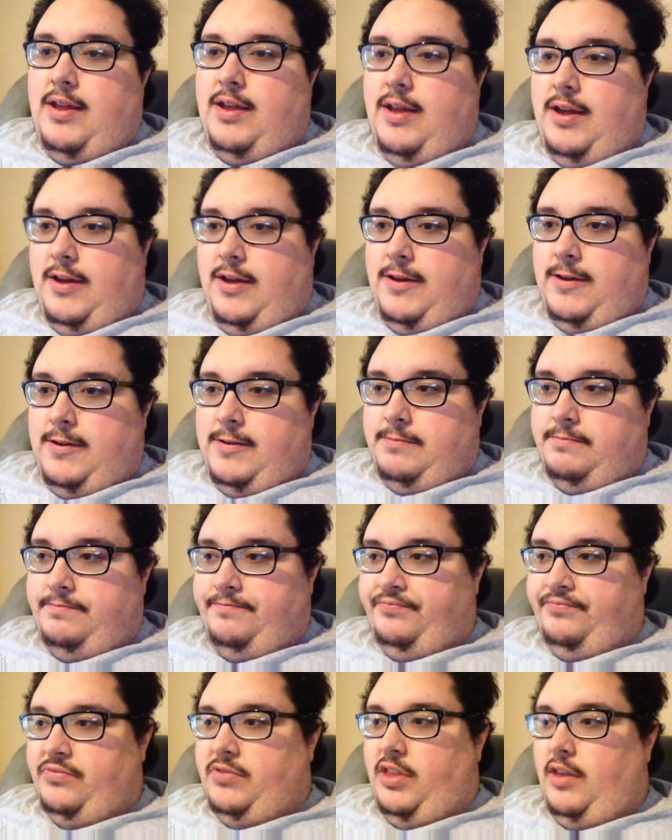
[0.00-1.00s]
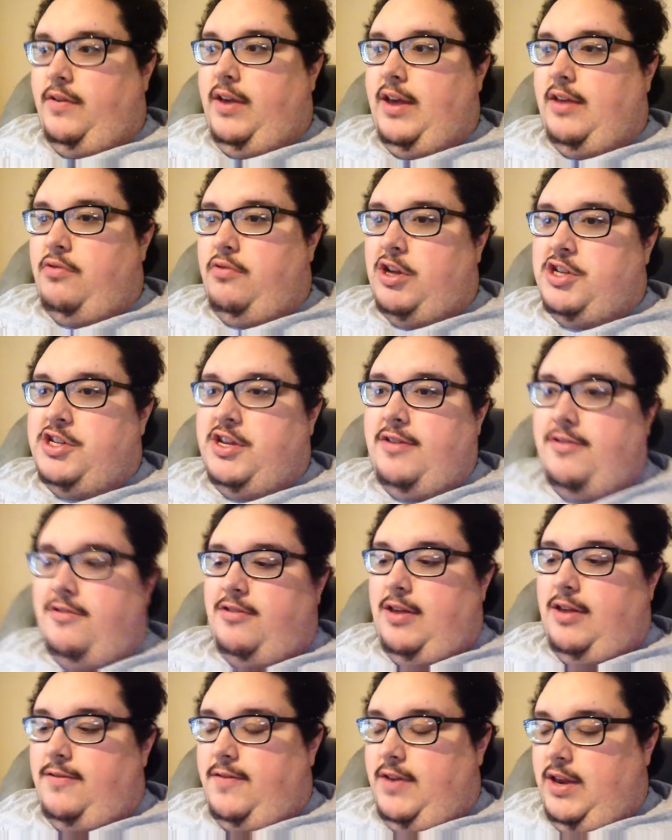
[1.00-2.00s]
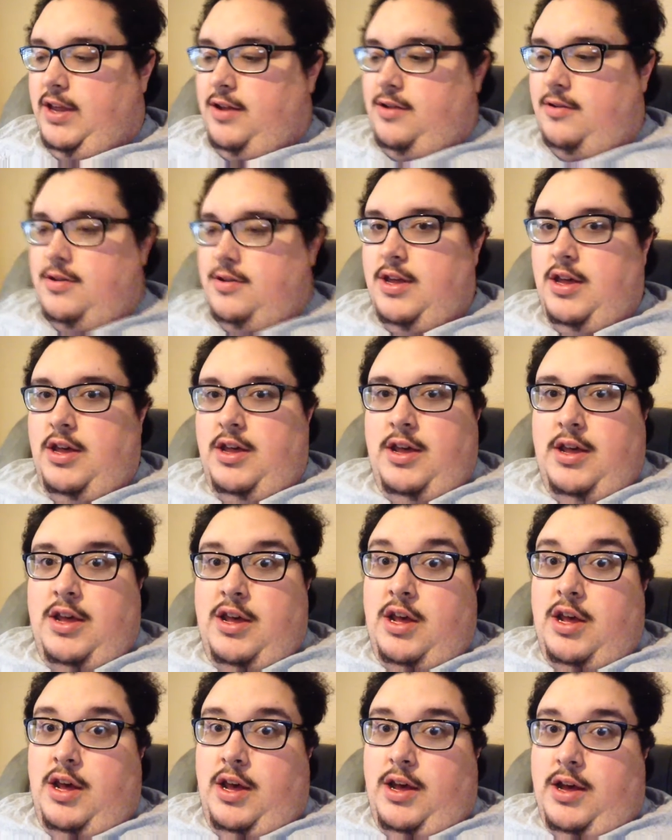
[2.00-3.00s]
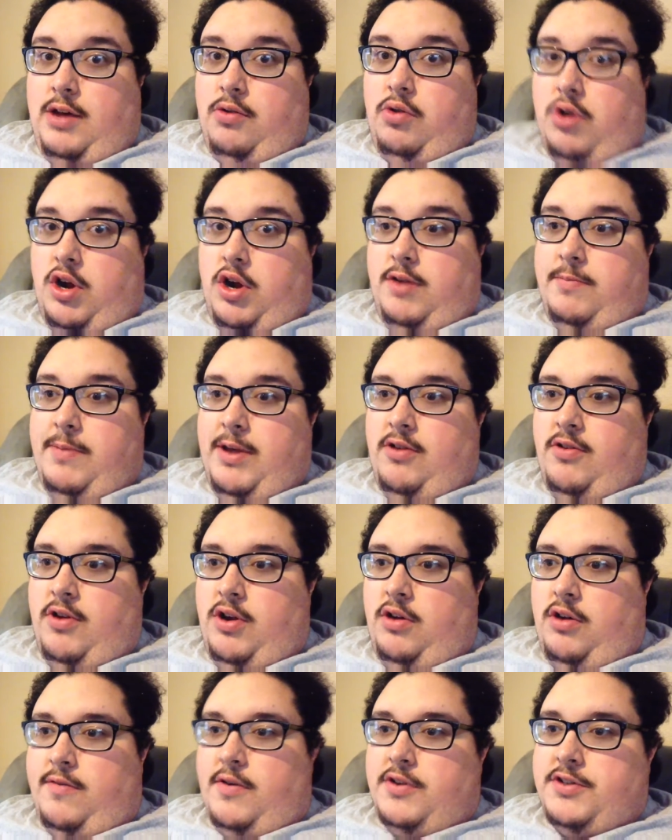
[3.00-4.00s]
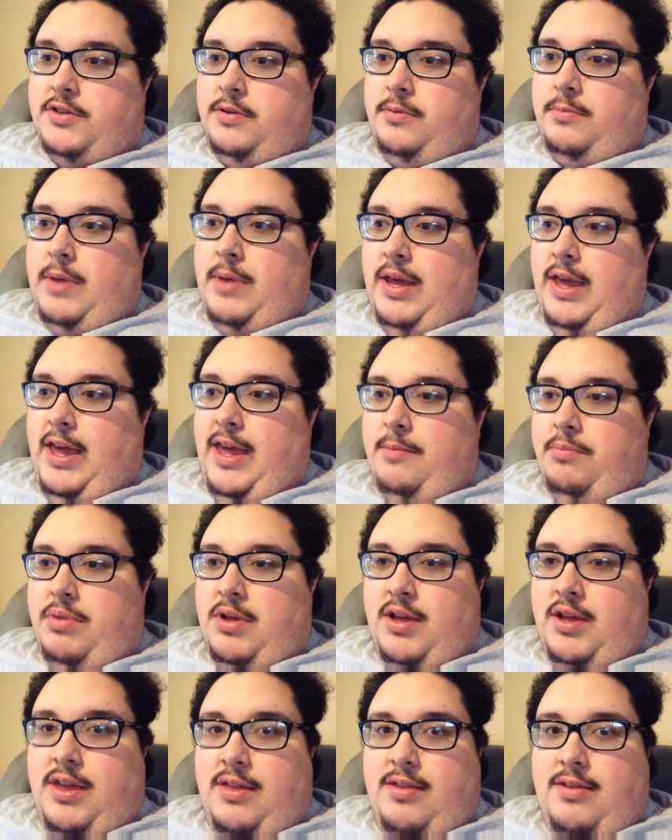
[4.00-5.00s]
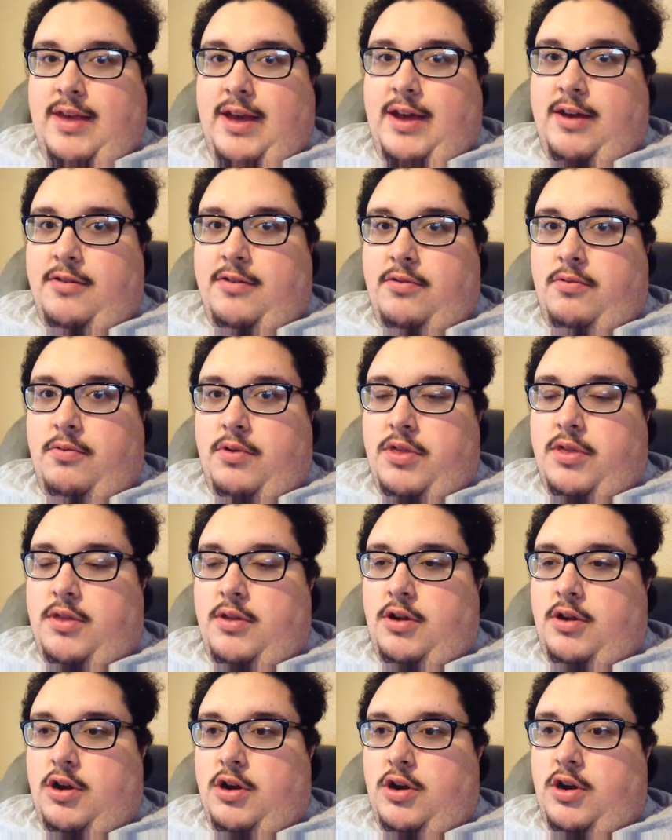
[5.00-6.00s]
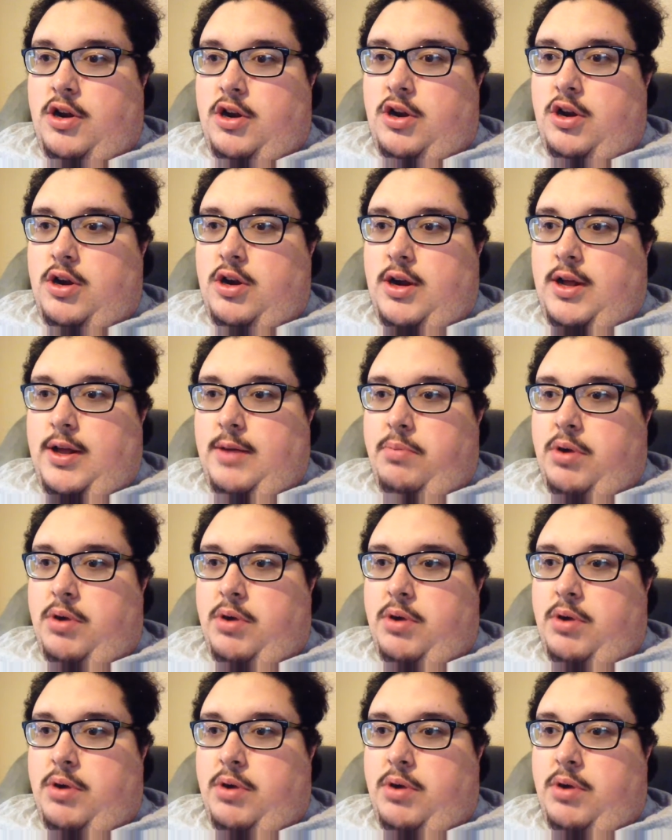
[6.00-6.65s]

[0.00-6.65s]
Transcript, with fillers: Um, if you guys watched yesterday's video, Uh, we're going to be going over to my Aunt Pumpkin's house. With her and her uh,